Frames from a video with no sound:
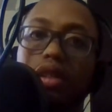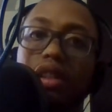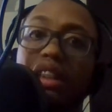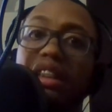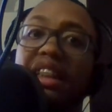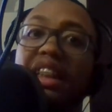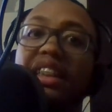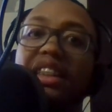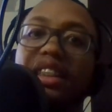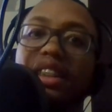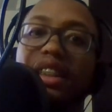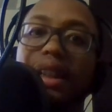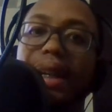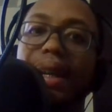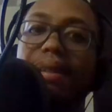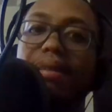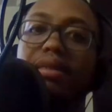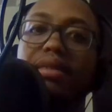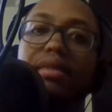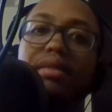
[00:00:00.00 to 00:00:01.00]
these
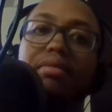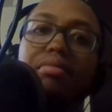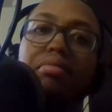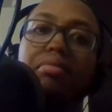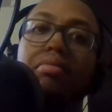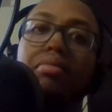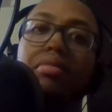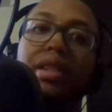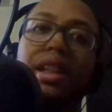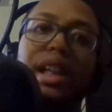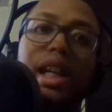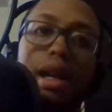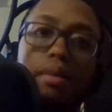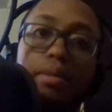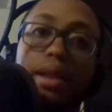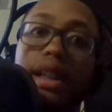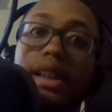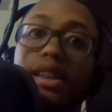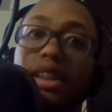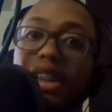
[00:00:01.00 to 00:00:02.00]
teams
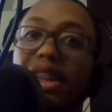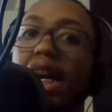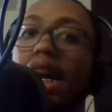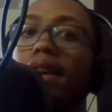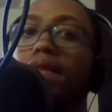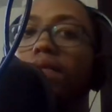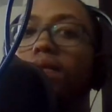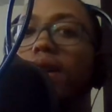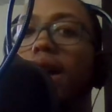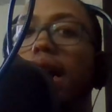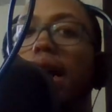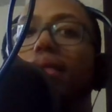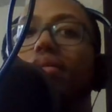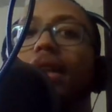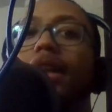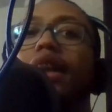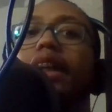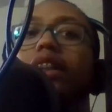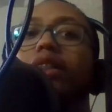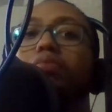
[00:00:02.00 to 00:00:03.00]
coming into Game 5,
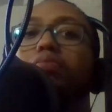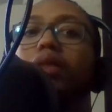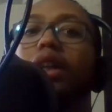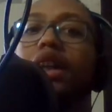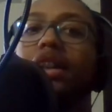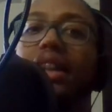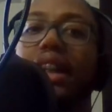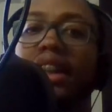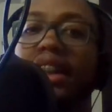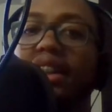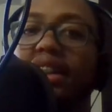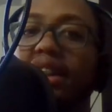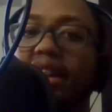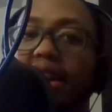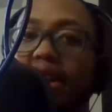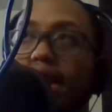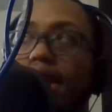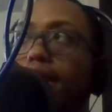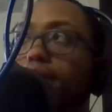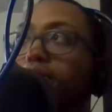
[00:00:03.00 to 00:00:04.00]
they need to play like it's a
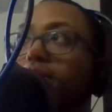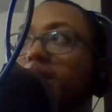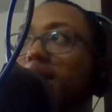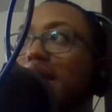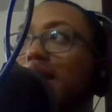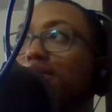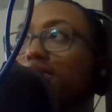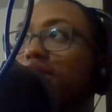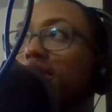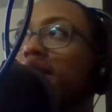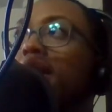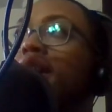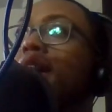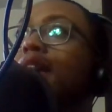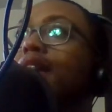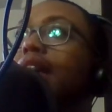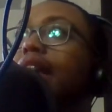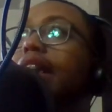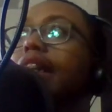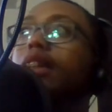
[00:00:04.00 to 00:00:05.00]
Game 7.
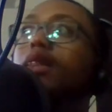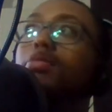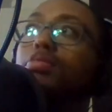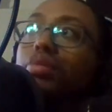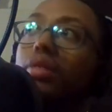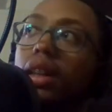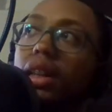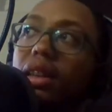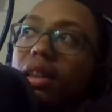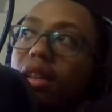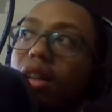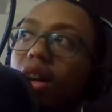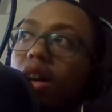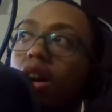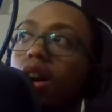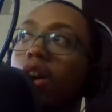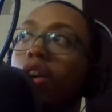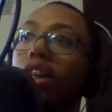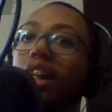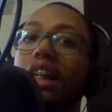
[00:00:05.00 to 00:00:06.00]
They need to bring it
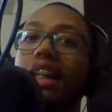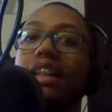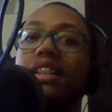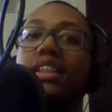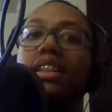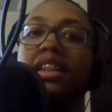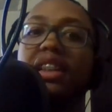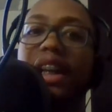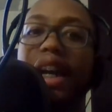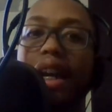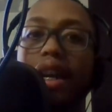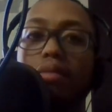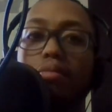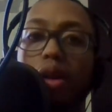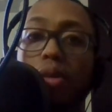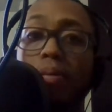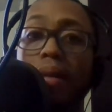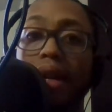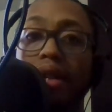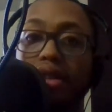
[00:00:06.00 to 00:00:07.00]
all. They need to lay the
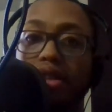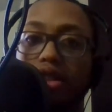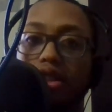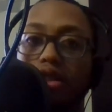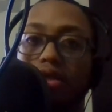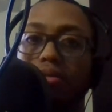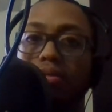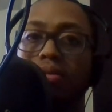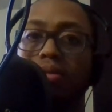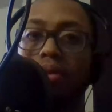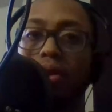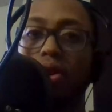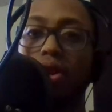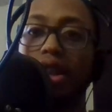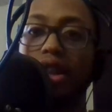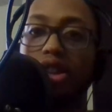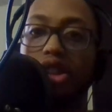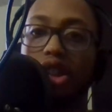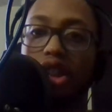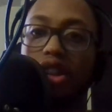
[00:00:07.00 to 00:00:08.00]
momentum
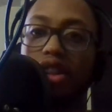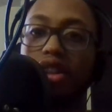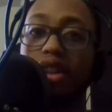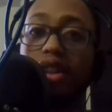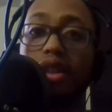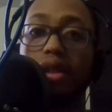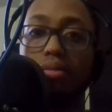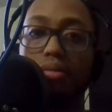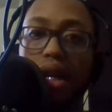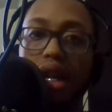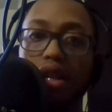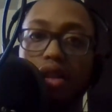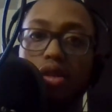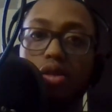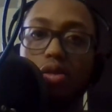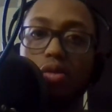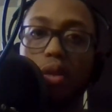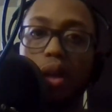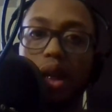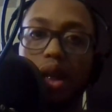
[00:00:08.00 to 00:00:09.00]
on each other. Doesn't matter
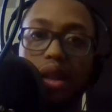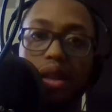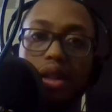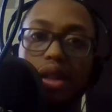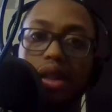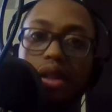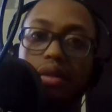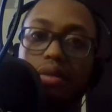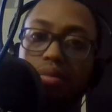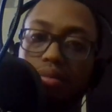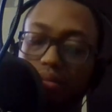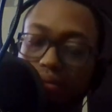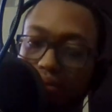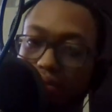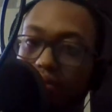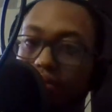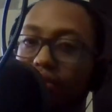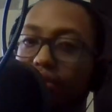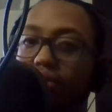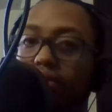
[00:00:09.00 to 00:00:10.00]
who wins.
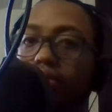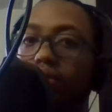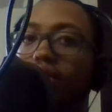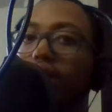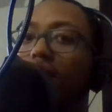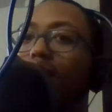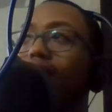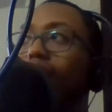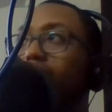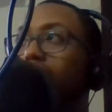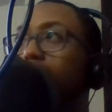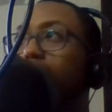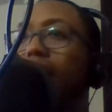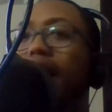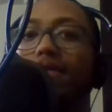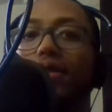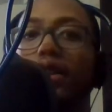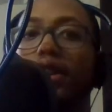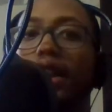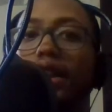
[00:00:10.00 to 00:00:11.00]
But I
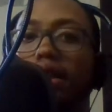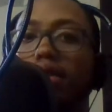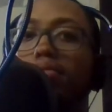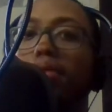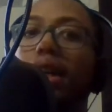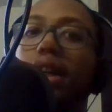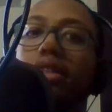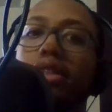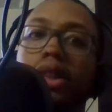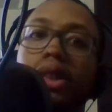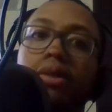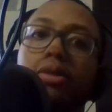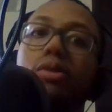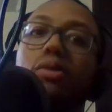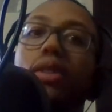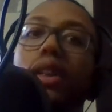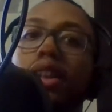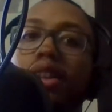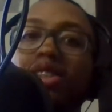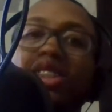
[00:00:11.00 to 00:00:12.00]
feel like the Panthers will
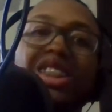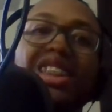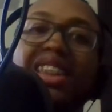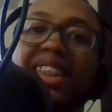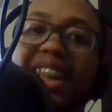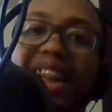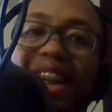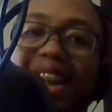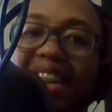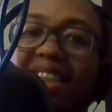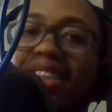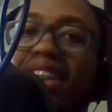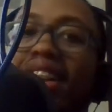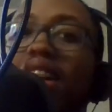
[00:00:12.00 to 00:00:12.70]
win, just saying.